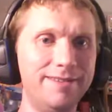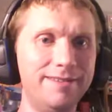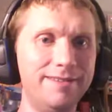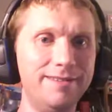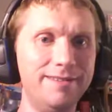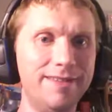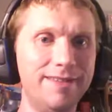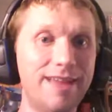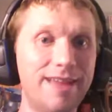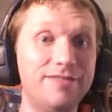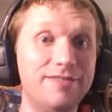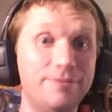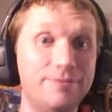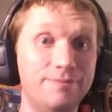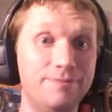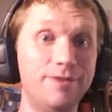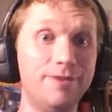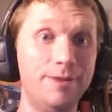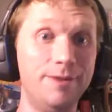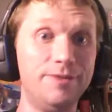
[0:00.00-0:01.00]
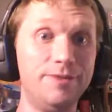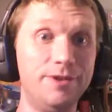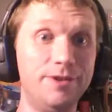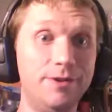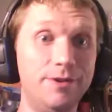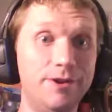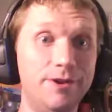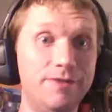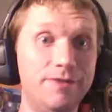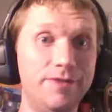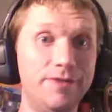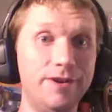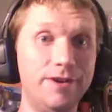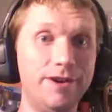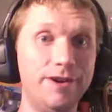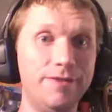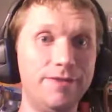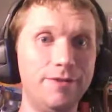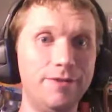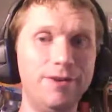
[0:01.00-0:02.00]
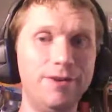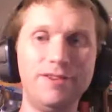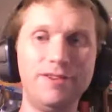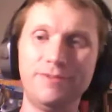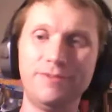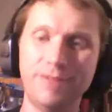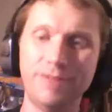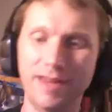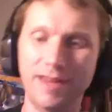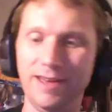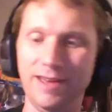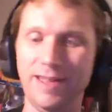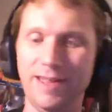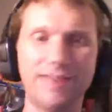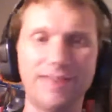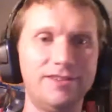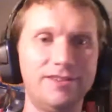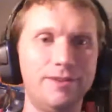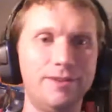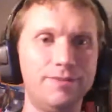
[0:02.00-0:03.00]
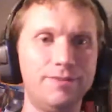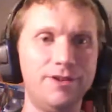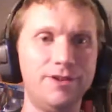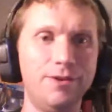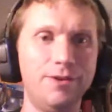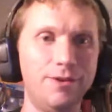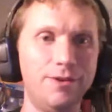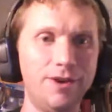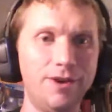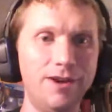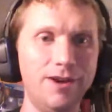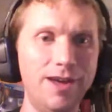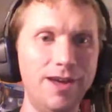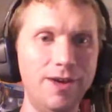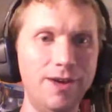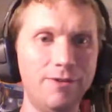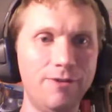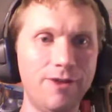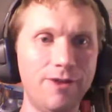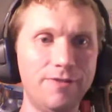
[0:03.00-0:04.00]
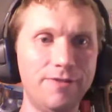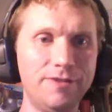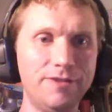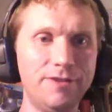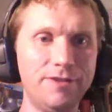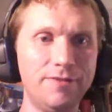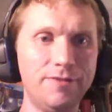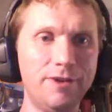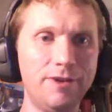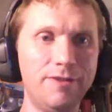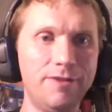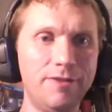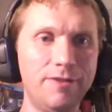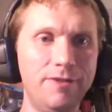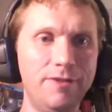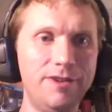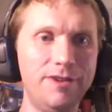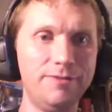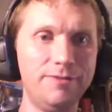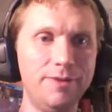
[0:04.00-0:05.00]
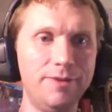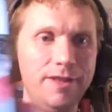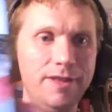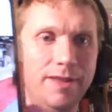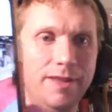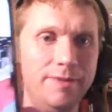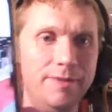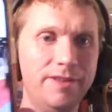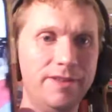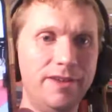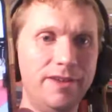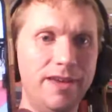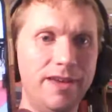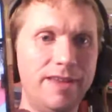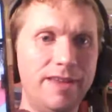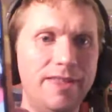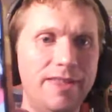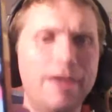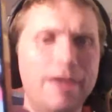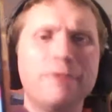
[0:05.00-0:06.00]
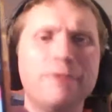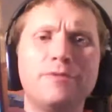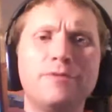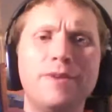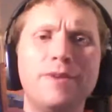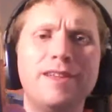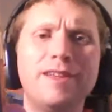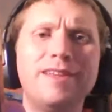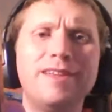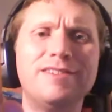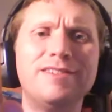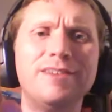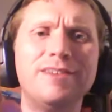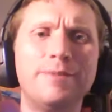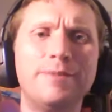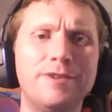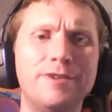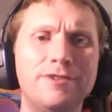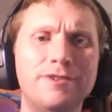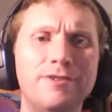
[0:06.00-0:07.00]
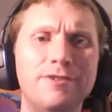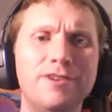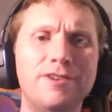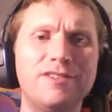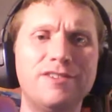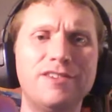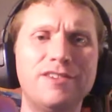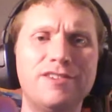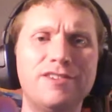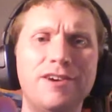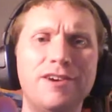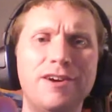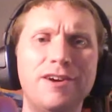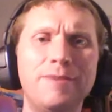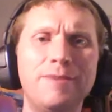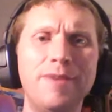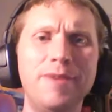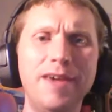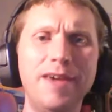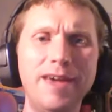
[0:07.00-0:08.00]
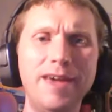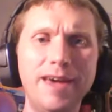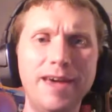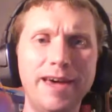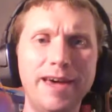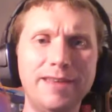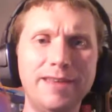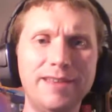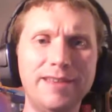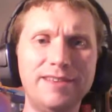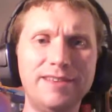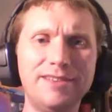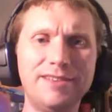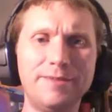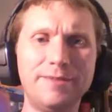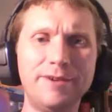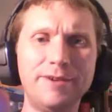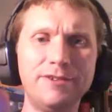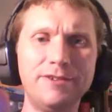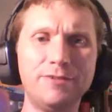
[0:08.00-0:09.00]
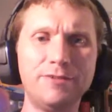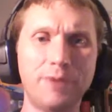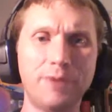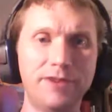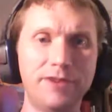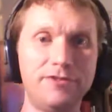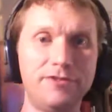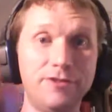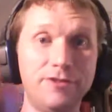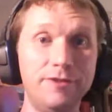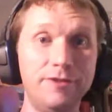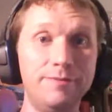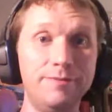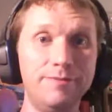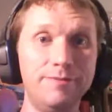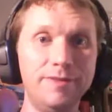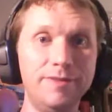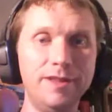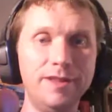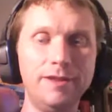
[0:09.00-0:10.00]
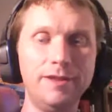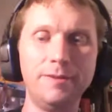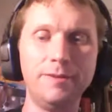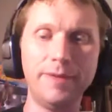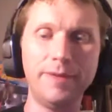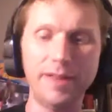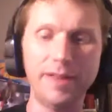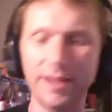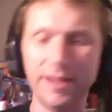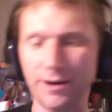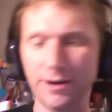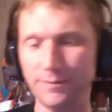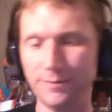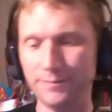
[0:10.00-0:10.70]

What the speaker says: That's obscure if there ever was. That's an obscure reference if there ever was let me tell you. I think he was one of the exhibitors too, because I saw him at the exhibitor's restroom a little bit later.